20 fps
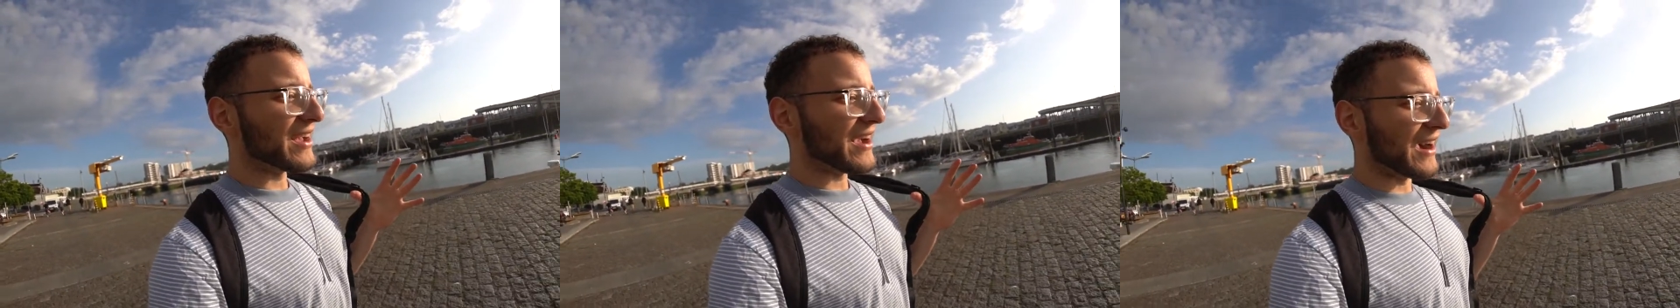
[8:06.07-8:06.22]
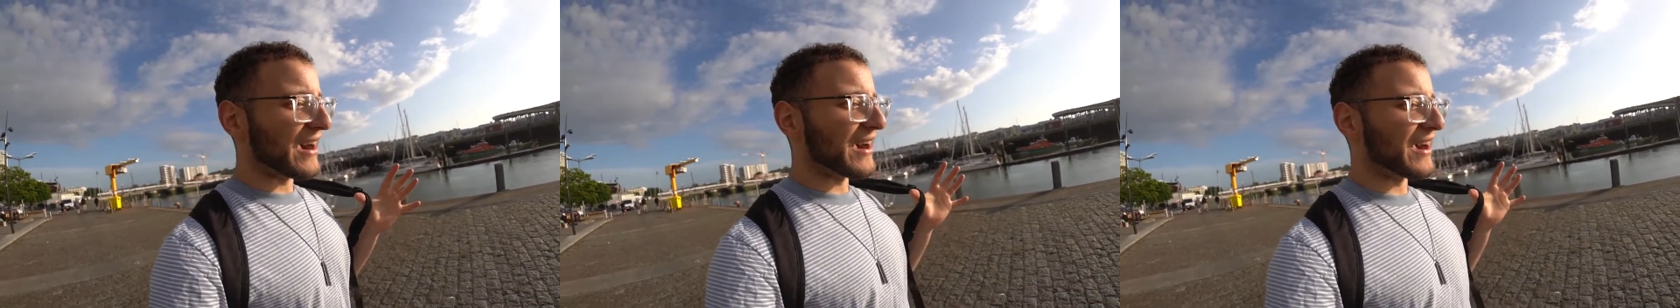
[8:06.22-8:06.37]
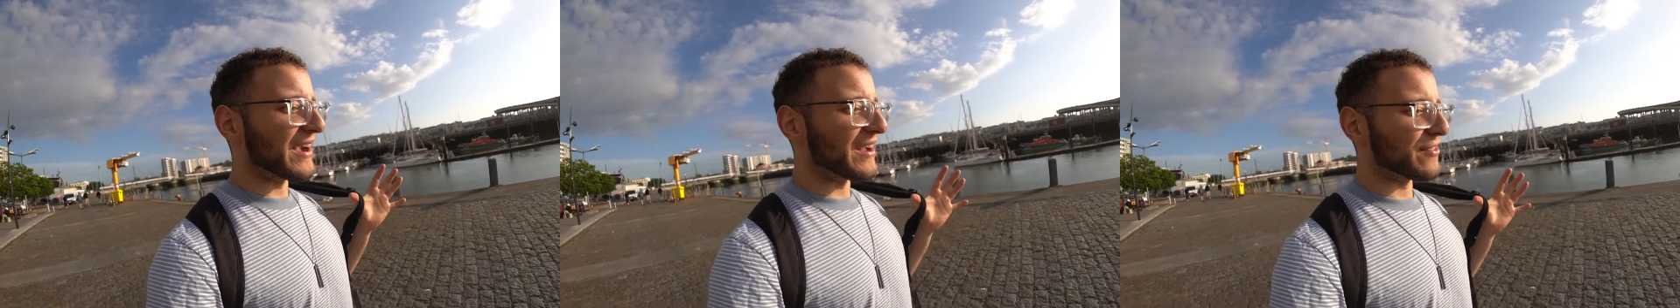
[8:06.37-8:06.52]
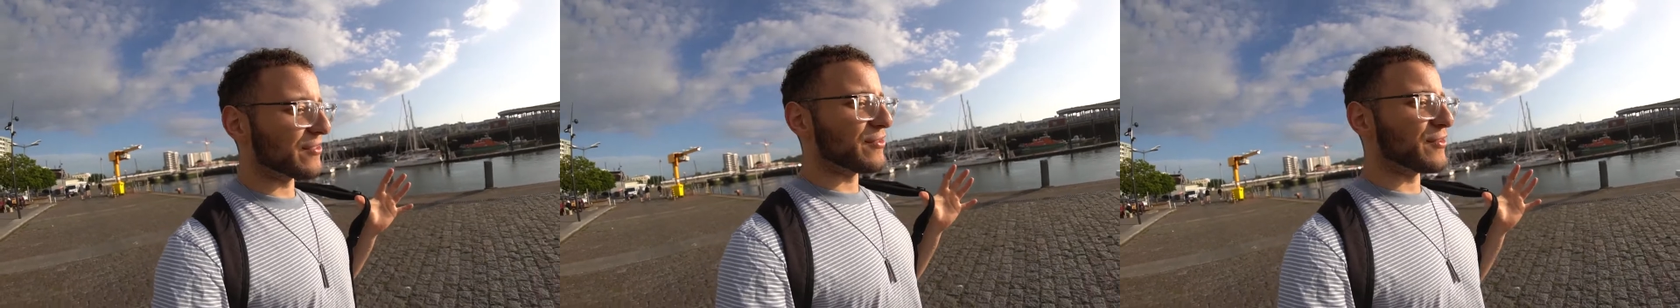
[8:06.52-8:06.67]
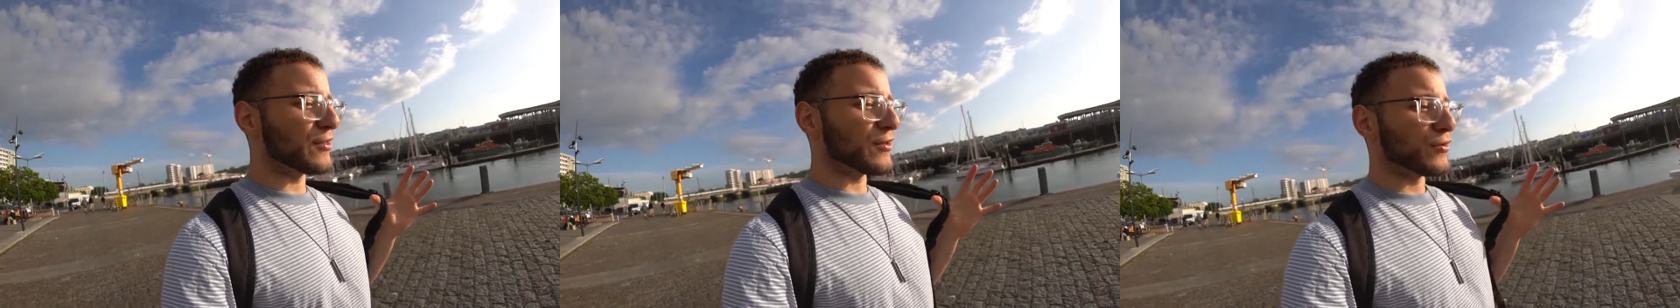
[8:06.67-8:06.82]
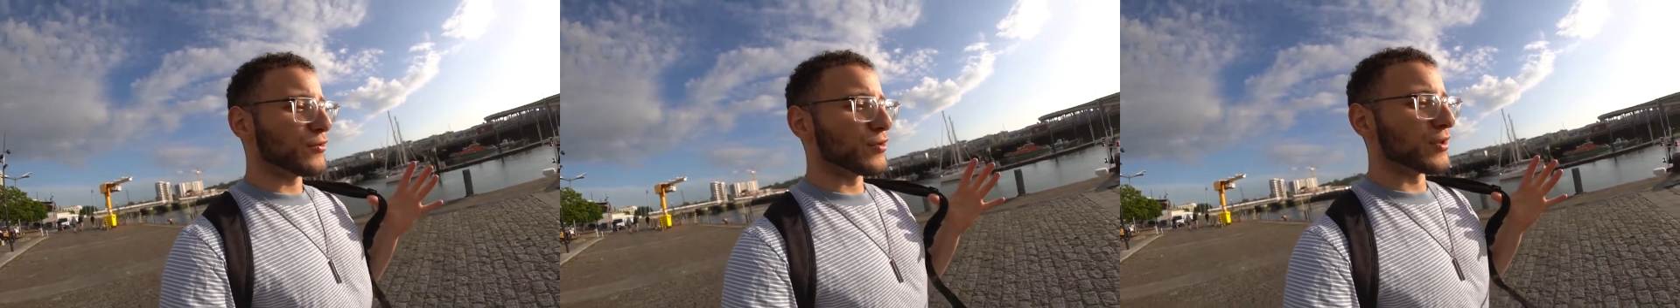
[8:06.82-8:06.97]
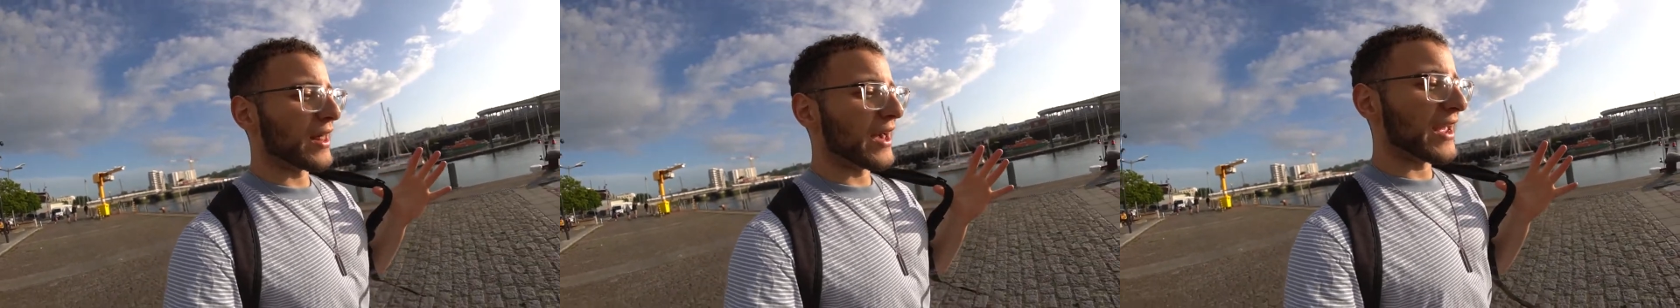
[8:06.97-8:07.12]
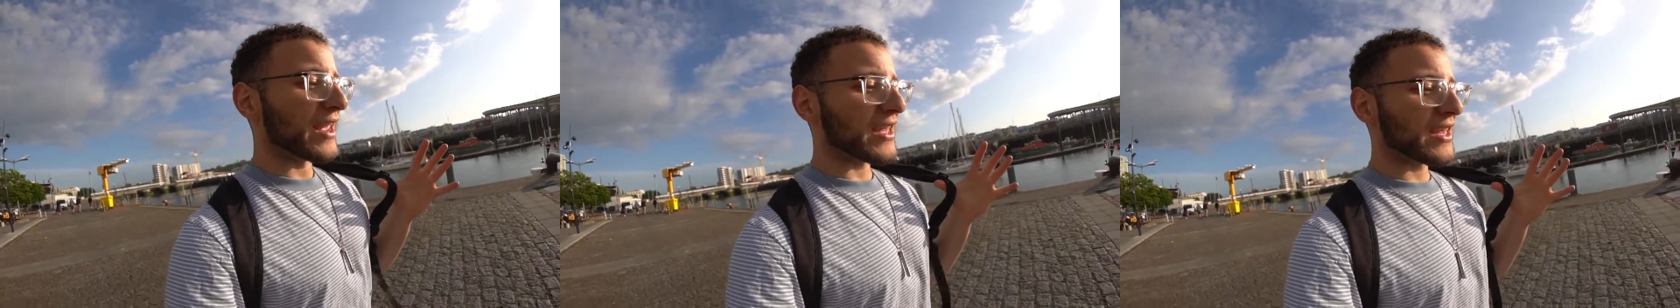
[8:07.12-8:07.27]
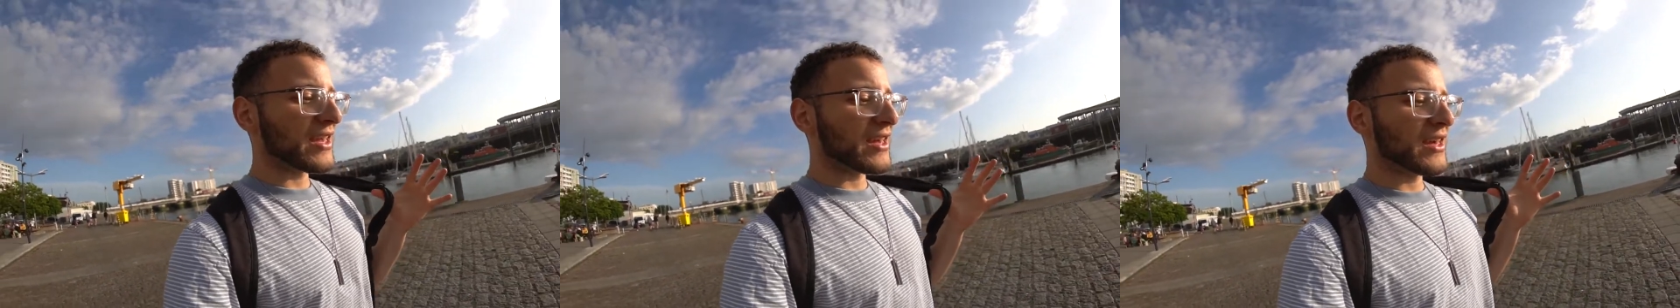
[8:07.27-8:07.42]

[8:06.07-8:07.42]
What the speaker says: Do you like